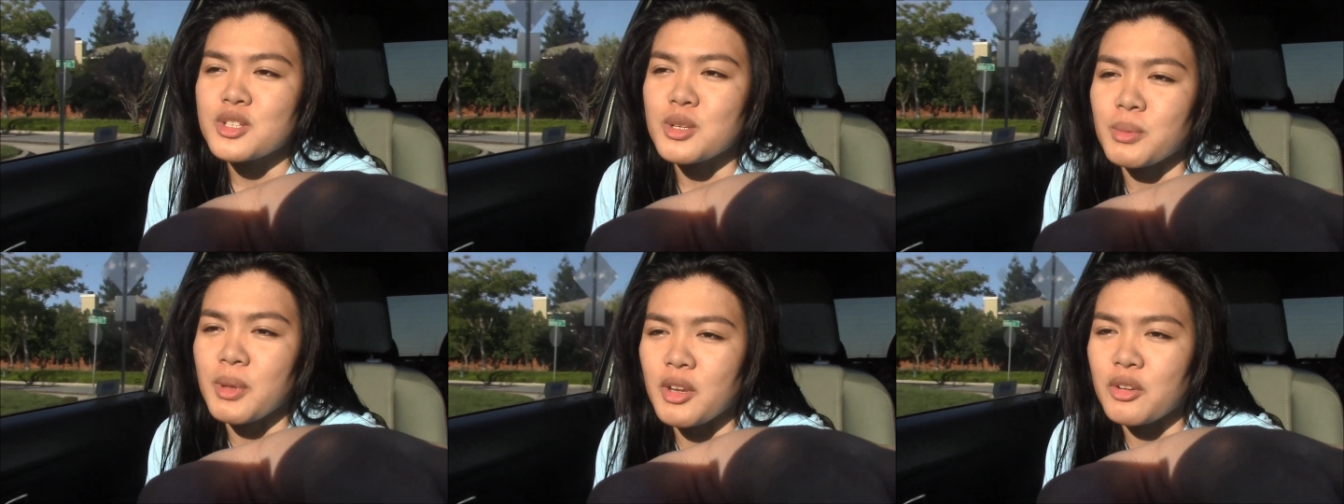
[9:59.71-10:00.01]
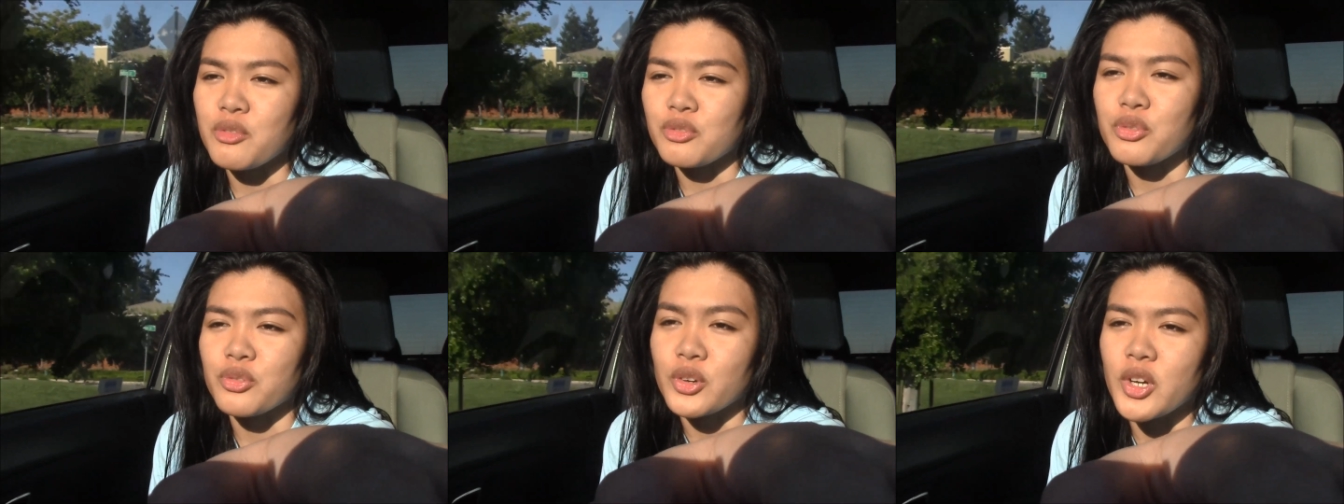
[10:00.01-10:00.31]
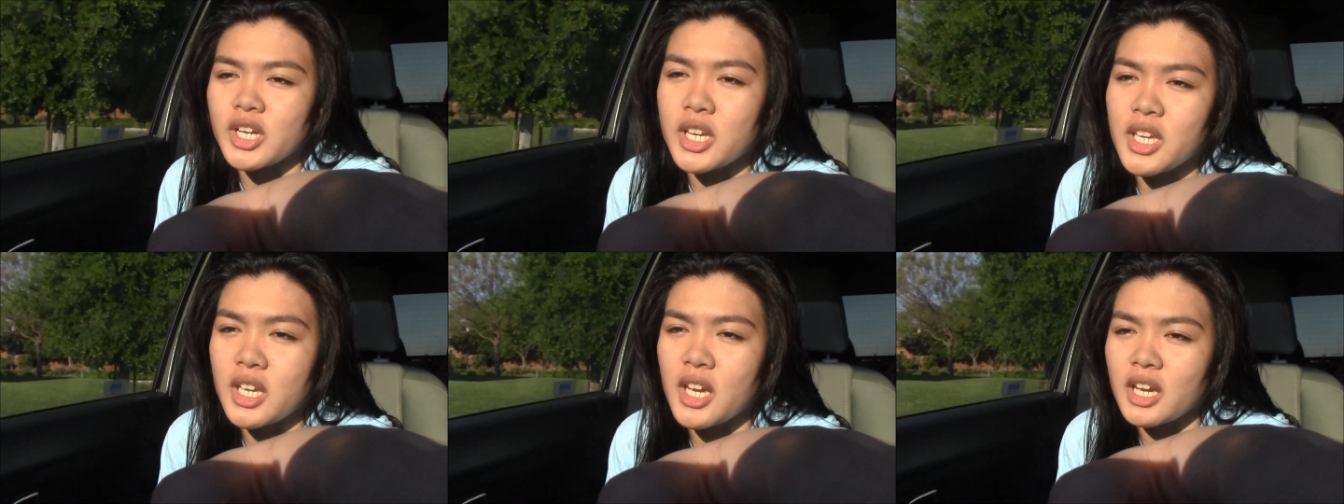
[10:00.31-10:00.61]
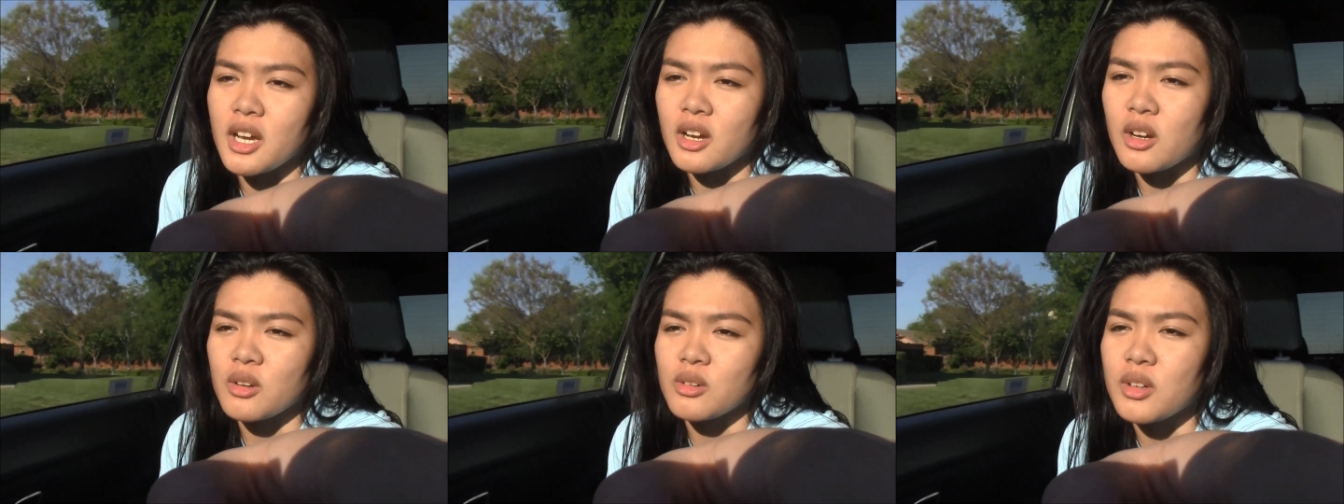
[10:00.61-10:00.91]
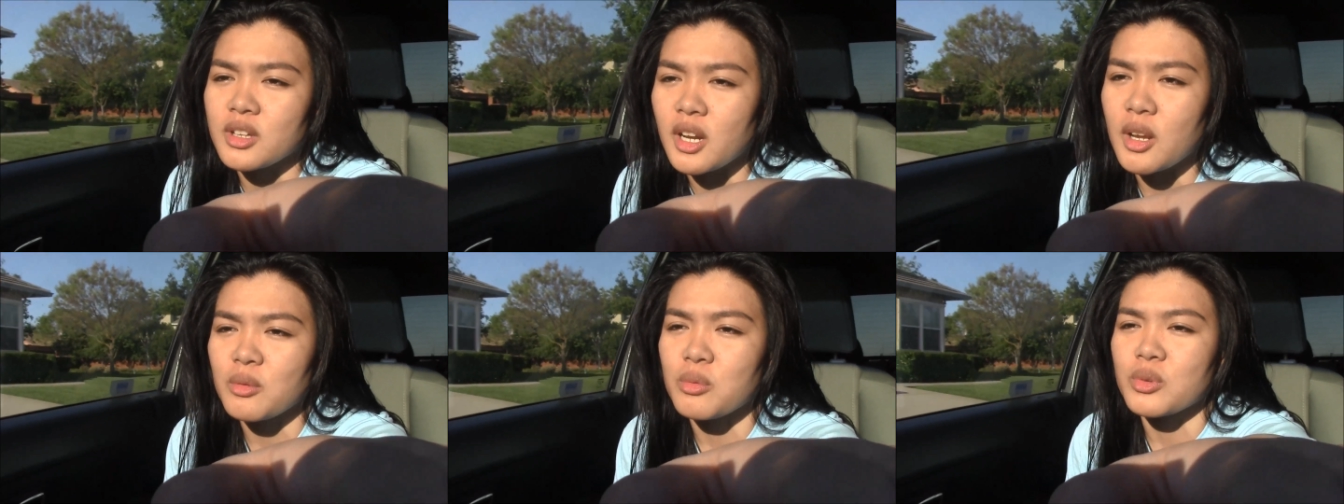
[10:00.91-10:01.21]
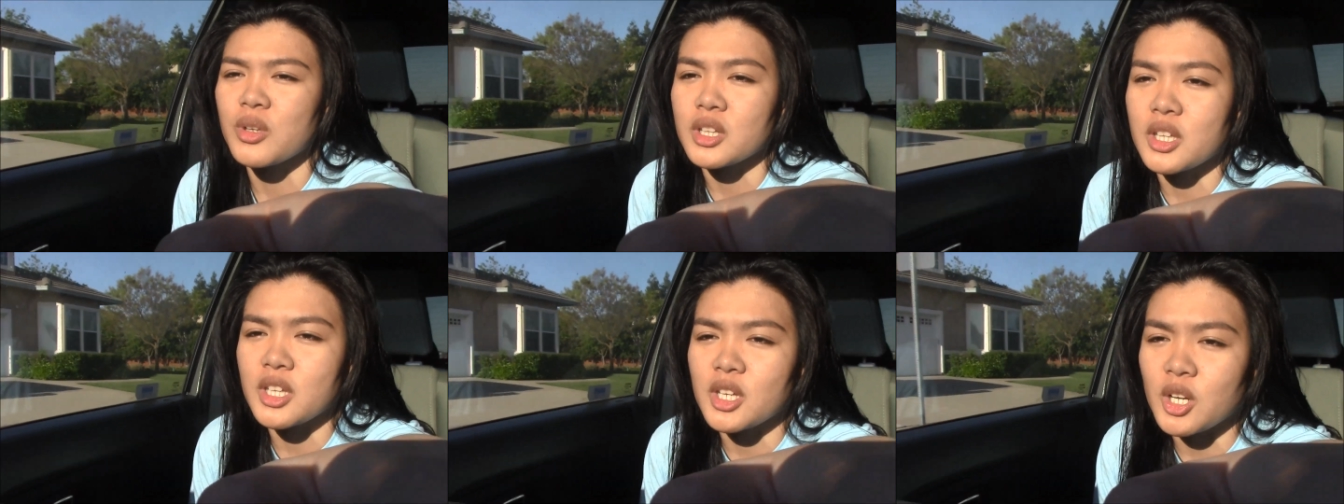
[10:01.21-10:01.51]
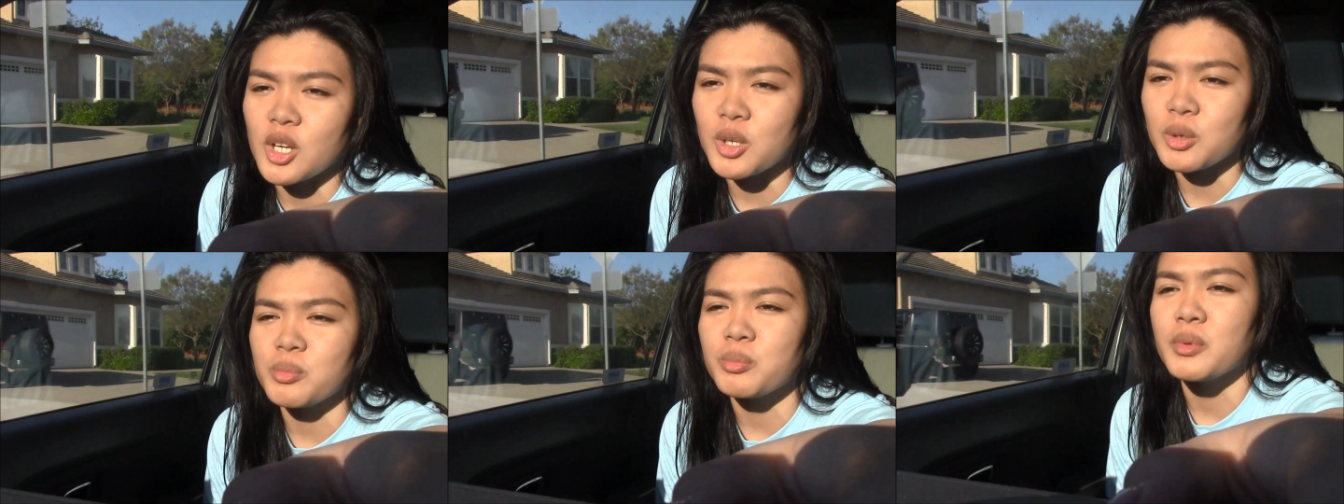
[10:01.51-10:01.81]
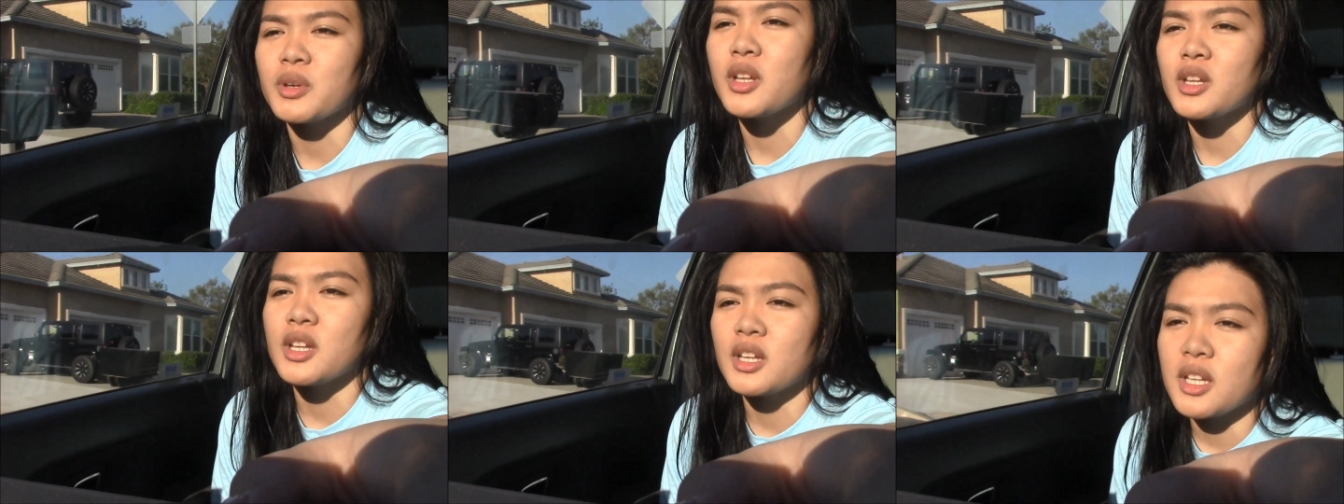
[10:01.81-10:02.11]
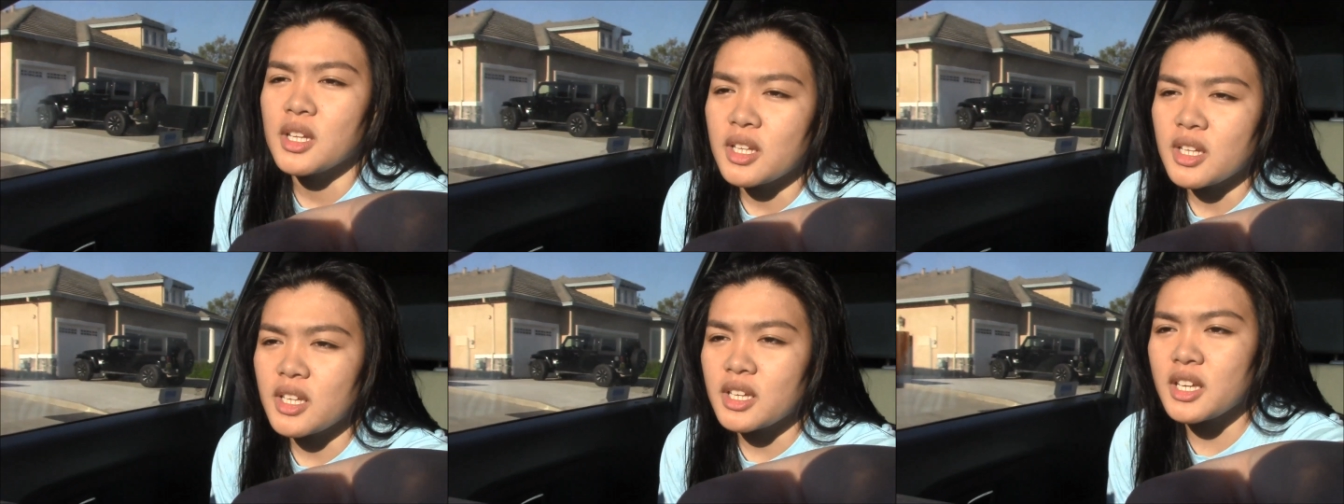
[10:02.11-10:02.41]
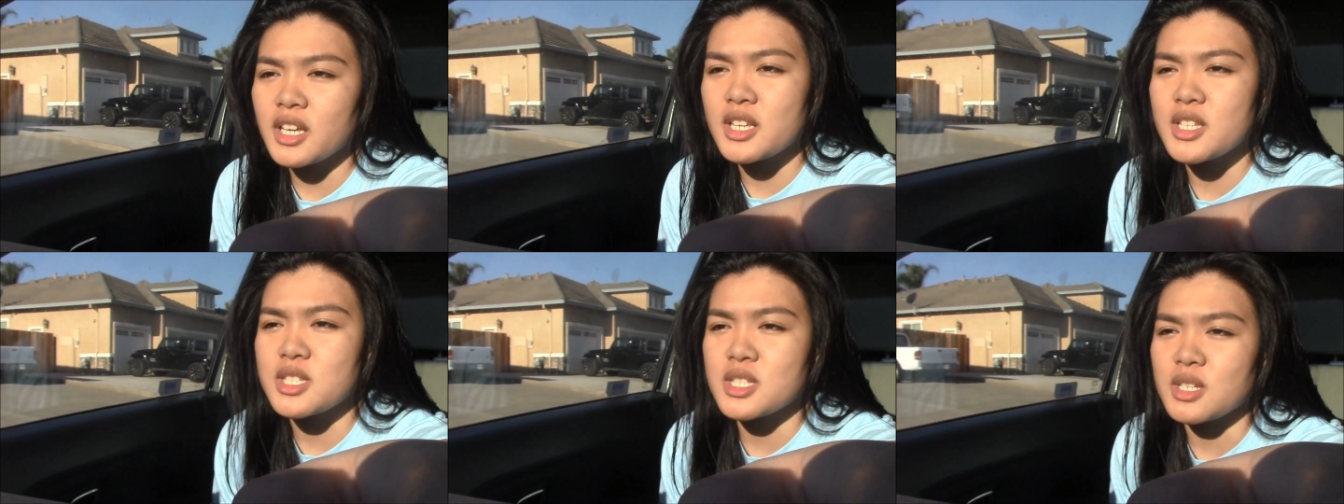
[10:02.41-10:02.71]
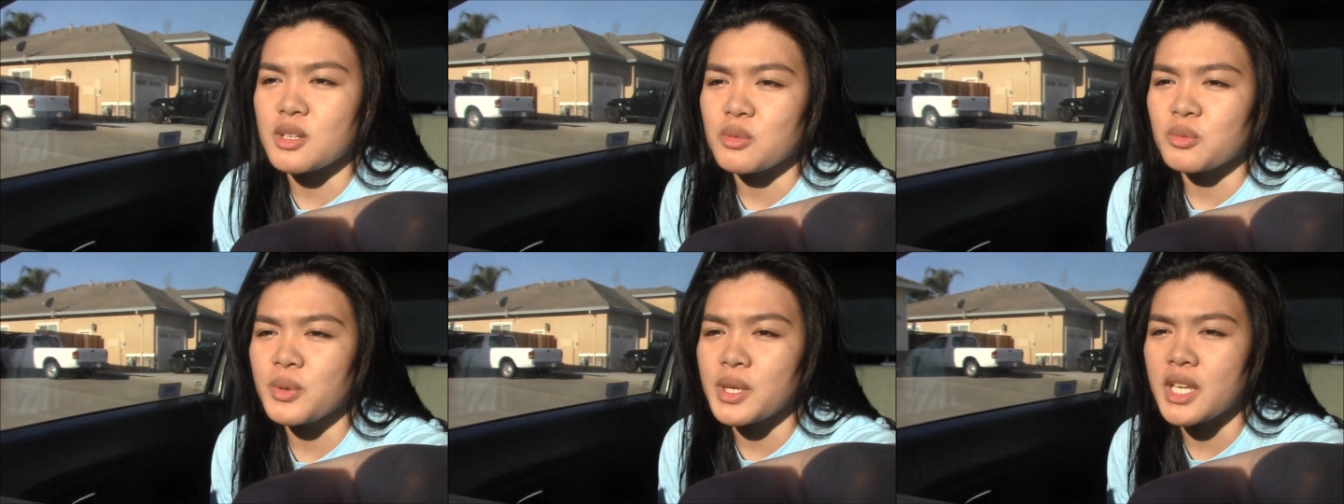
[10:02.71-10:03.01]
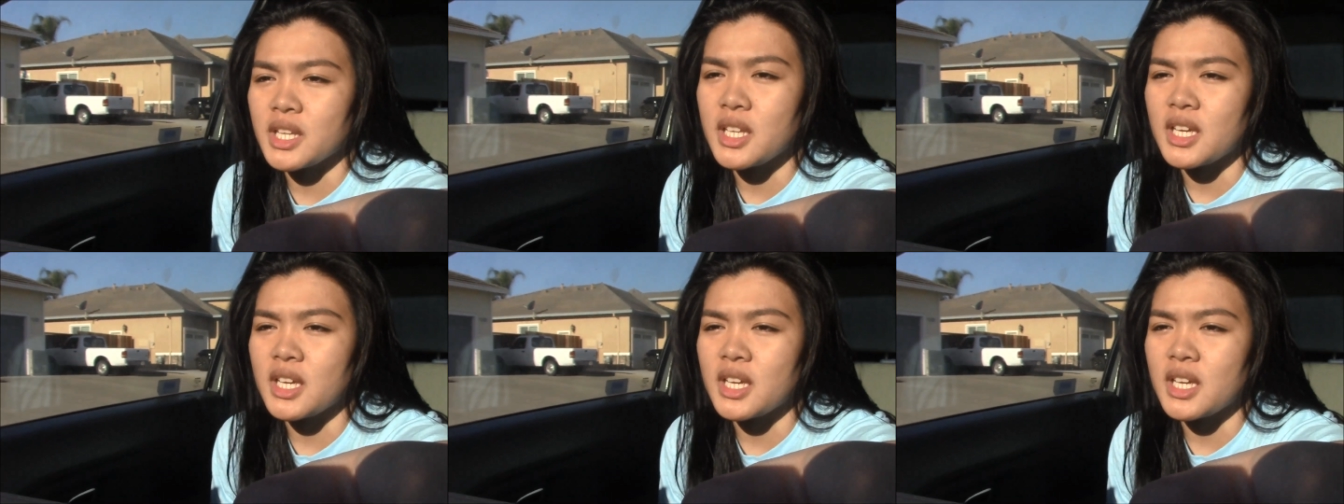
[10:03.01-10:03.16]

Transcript: So I'm like freaking out, and I really hope, because we